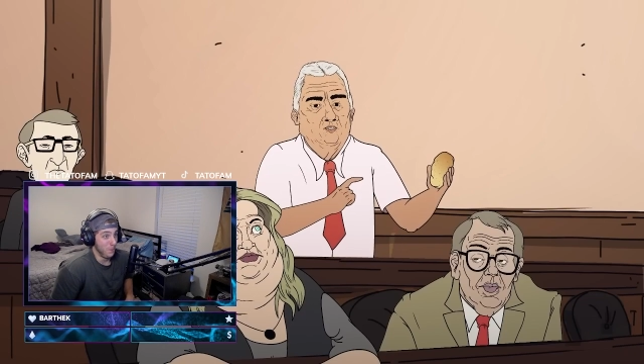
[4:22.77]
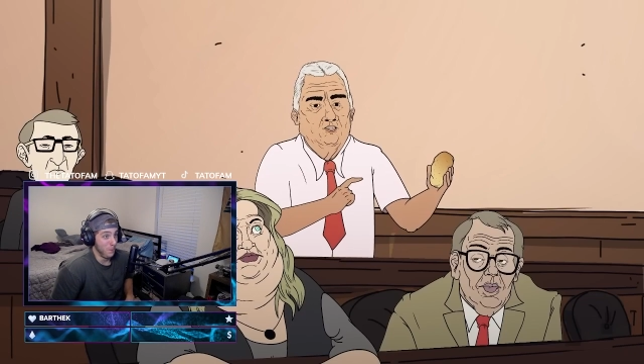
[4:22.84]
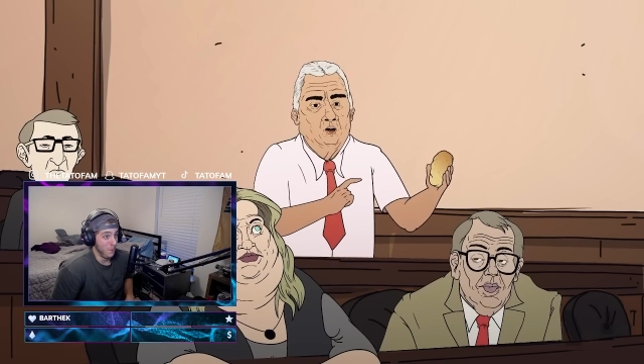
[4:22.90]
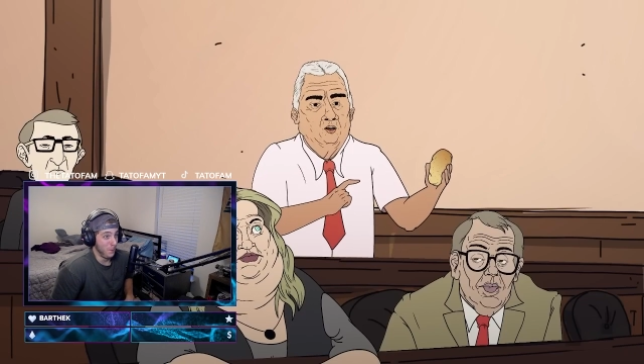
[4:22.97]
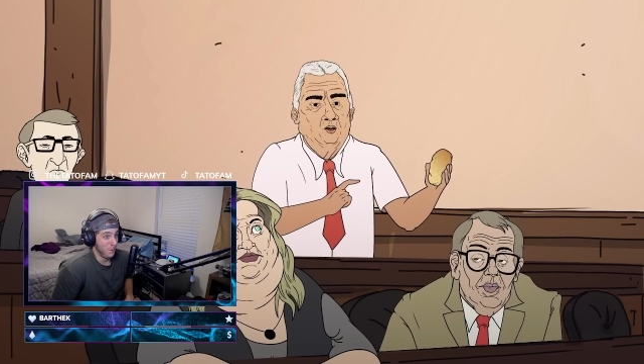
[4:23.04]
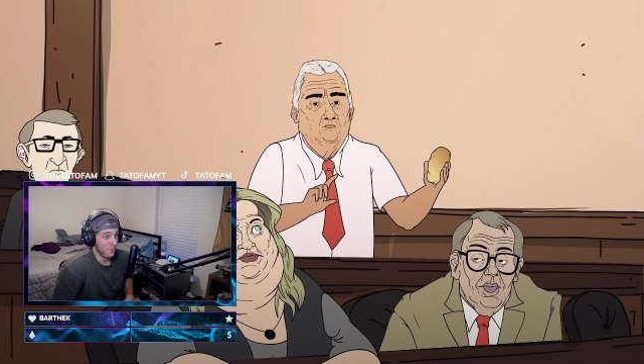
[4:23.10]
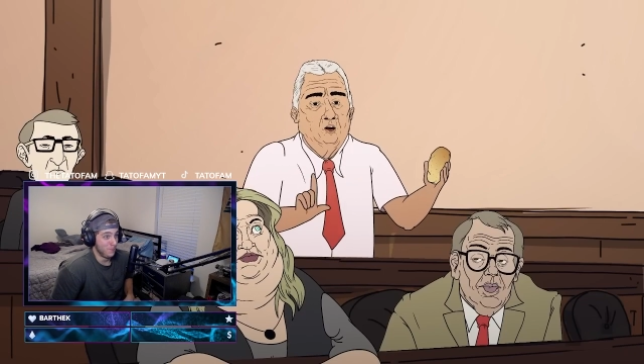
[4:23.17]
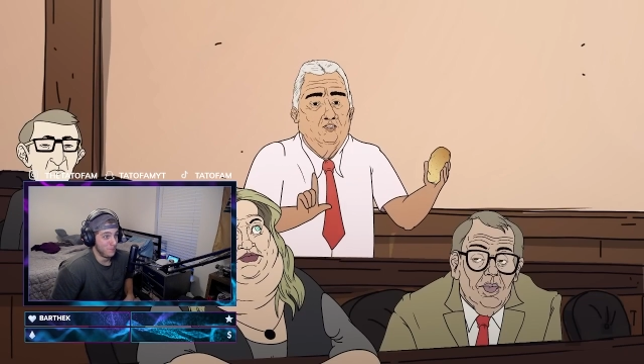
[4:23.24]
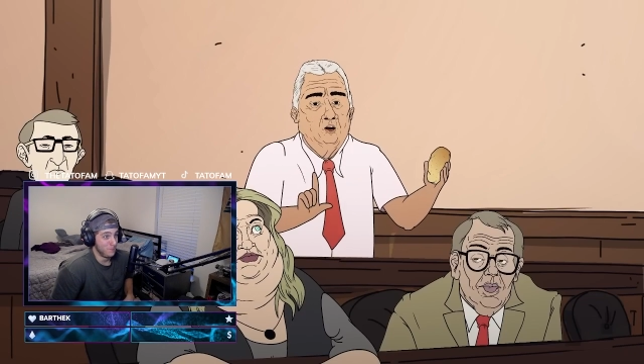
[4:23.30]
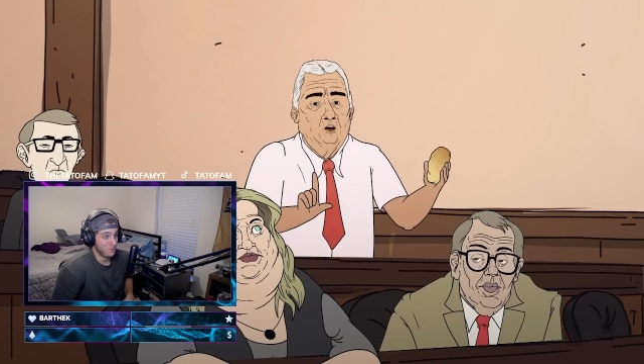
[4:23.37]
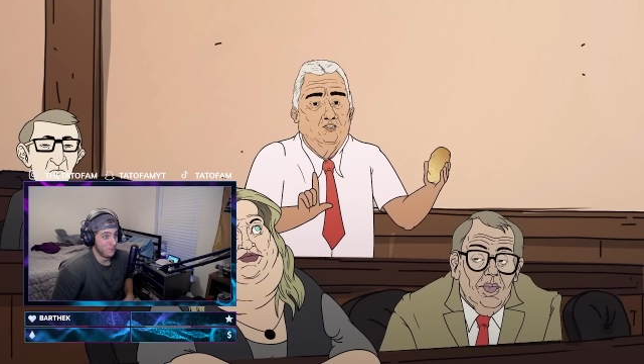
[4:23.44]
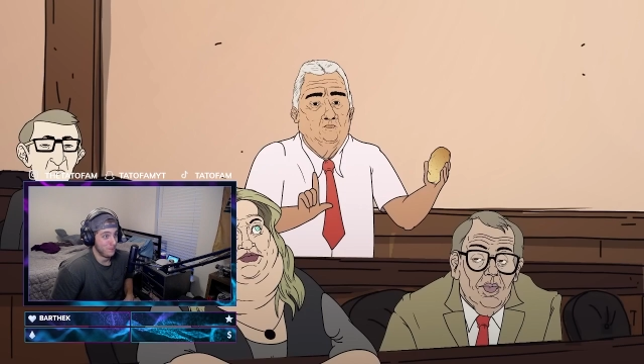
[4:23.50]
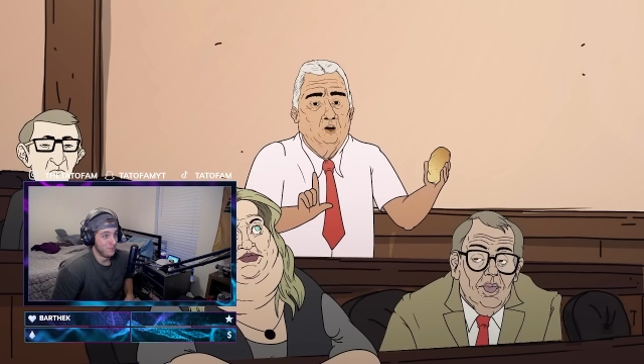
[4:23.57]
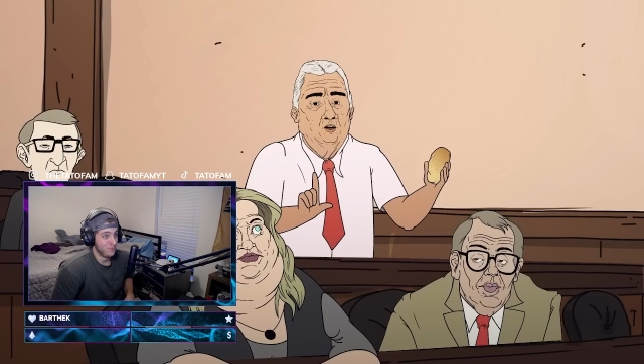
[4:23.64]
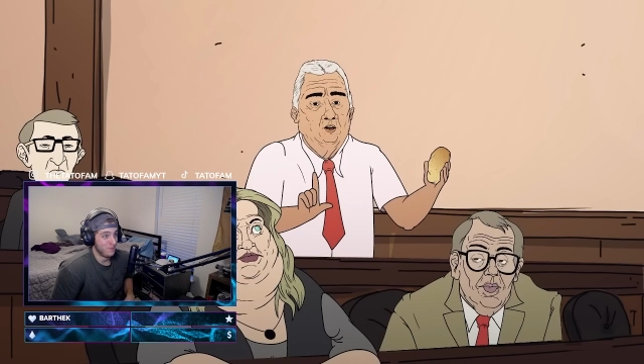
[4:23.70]
That may
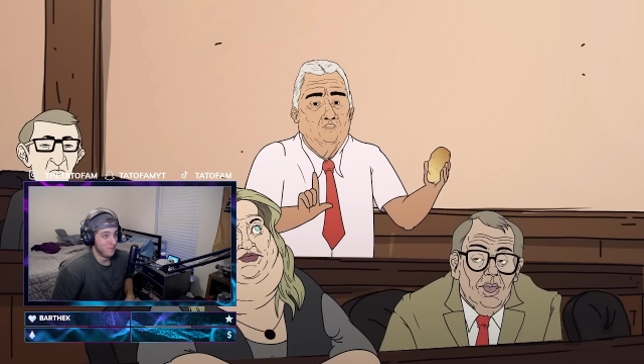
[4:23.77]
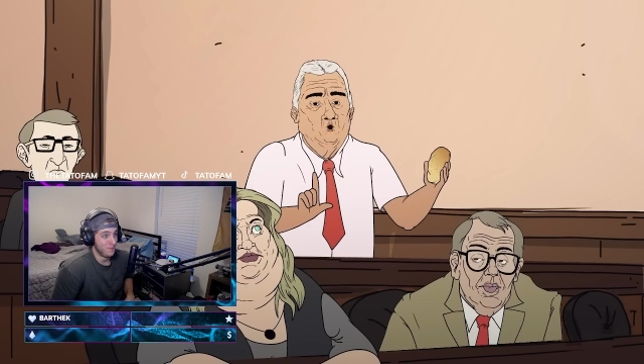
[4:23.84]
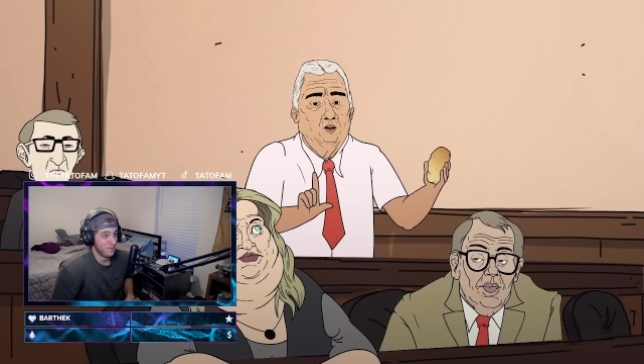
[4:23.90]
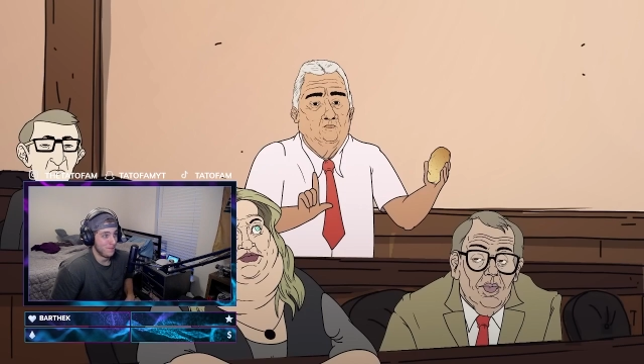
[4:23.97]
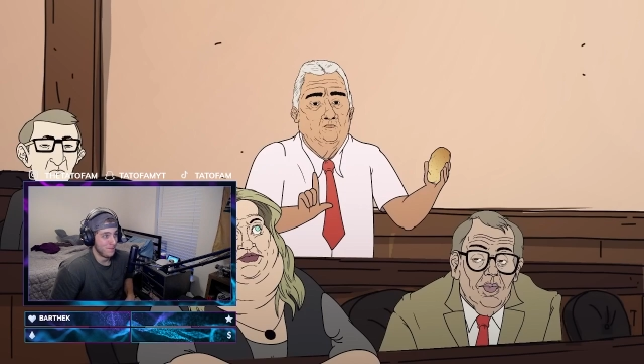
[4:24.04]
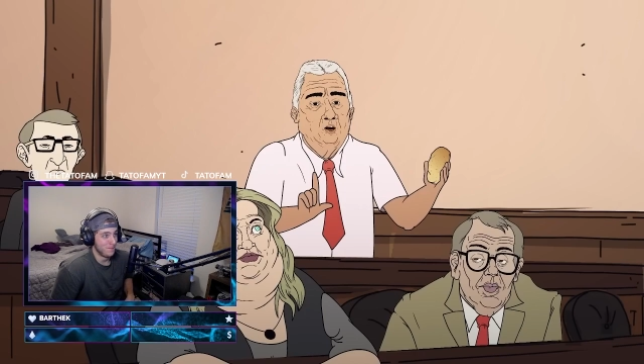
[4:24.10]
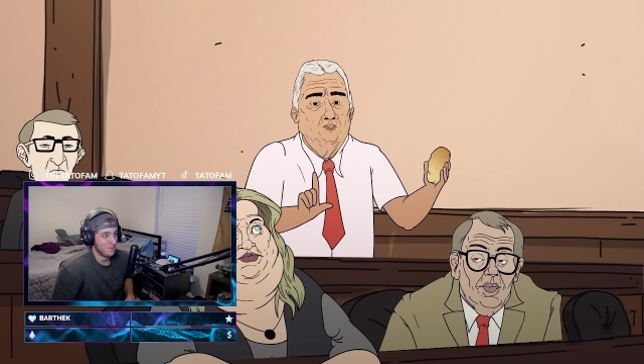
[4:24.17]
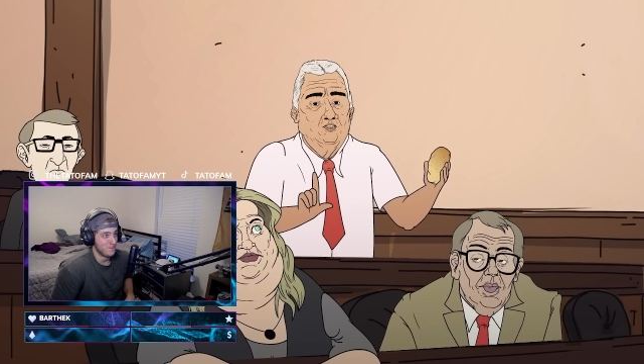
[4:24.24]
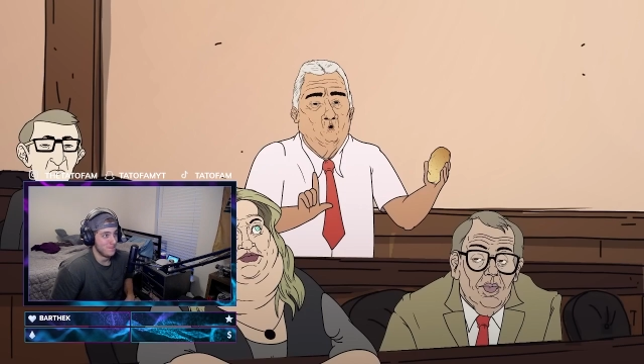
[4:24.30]
not mean very much